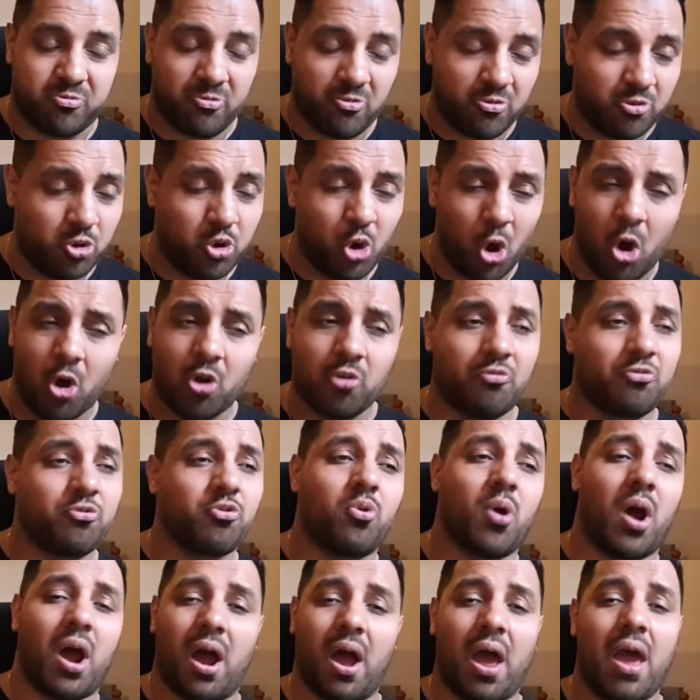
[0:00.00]
known
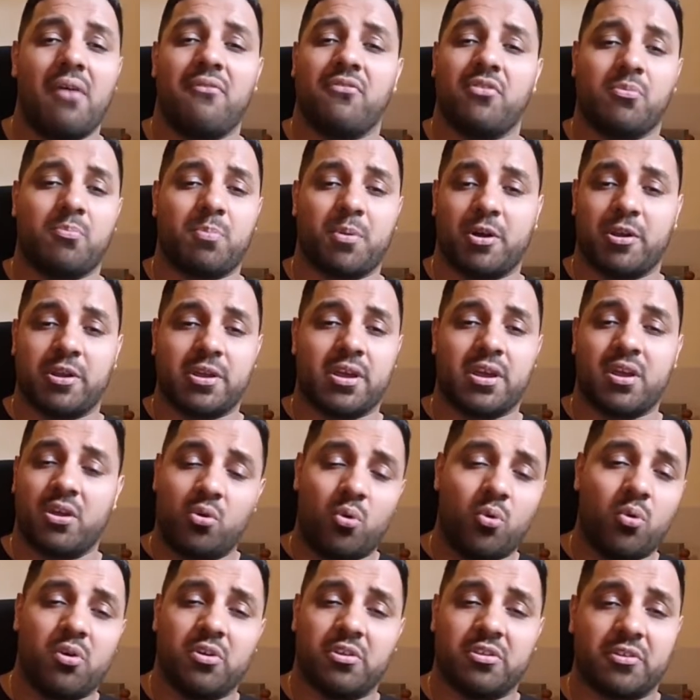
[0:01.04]
throughout everybody
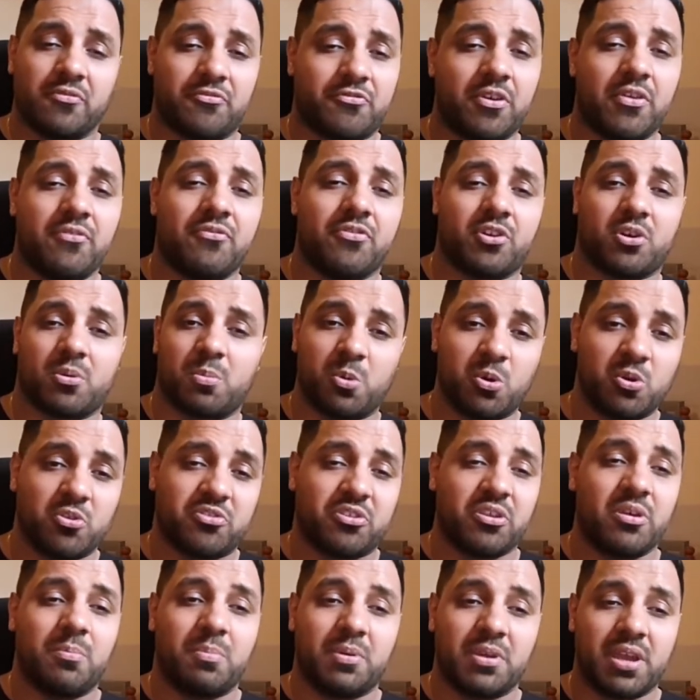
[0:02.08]
in the FIFA
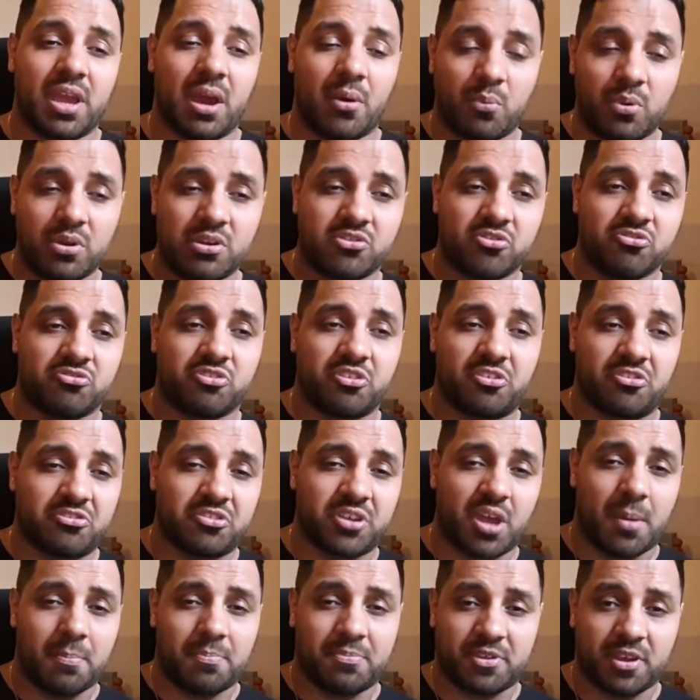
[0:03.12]
community, but yet we just
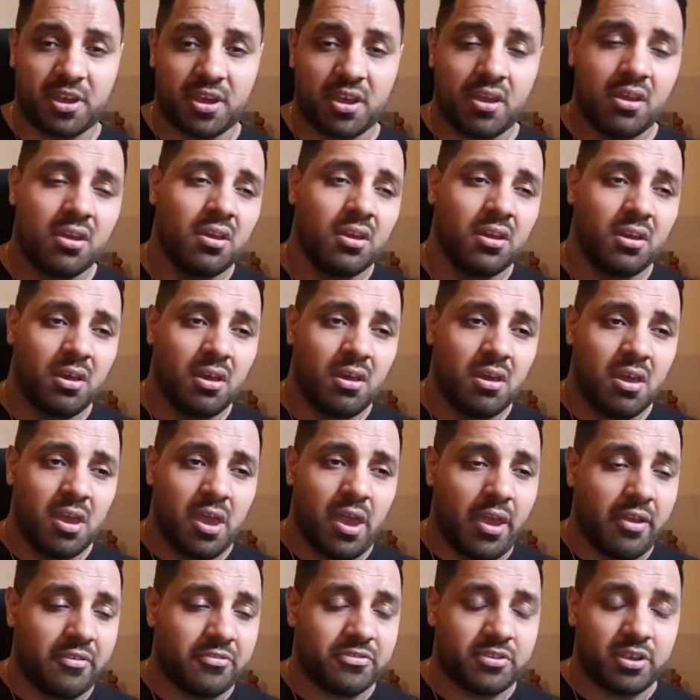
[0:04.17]
accept it.
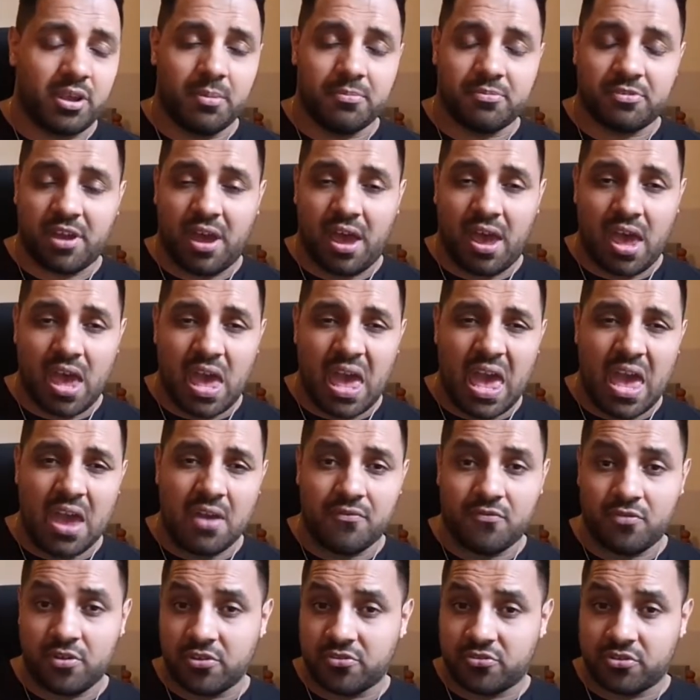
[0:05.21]
It seems like
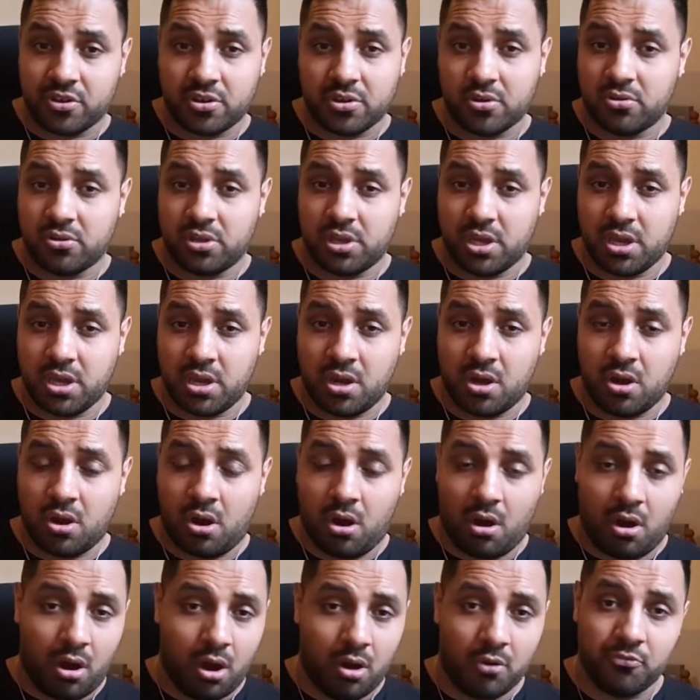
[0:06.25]
every single year
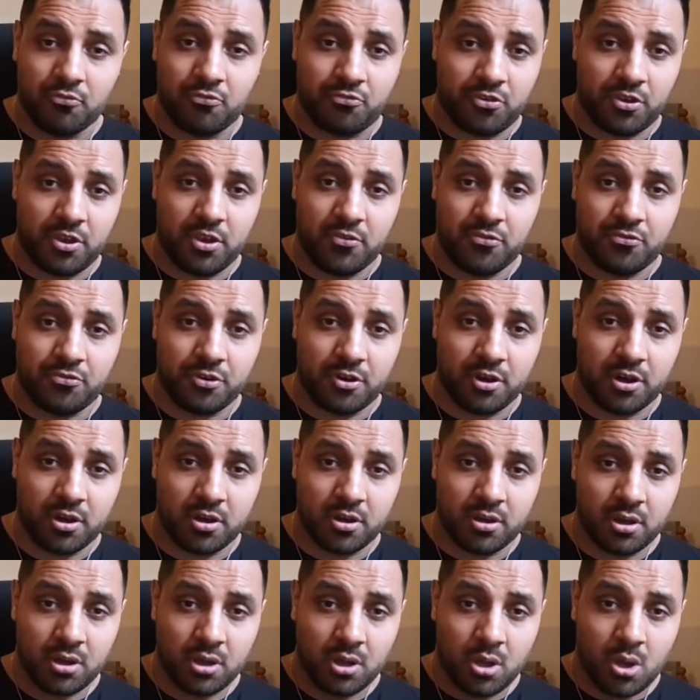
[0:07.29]
on FIFA,